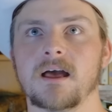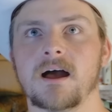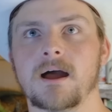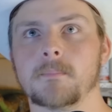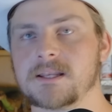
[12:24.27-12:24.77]

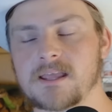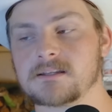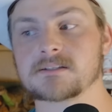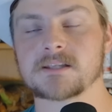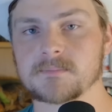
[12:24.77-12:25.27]
And
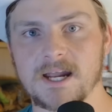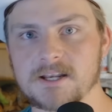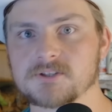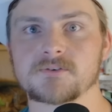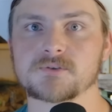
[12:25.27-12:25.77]
in some
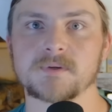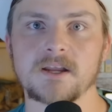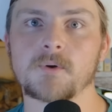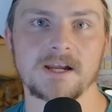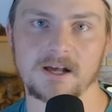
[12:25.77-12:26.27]
dinosaurs, we
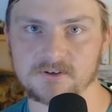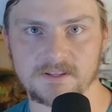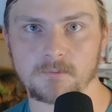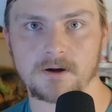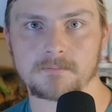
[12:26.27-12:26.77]
know what color
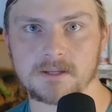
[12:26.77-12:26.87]
they were.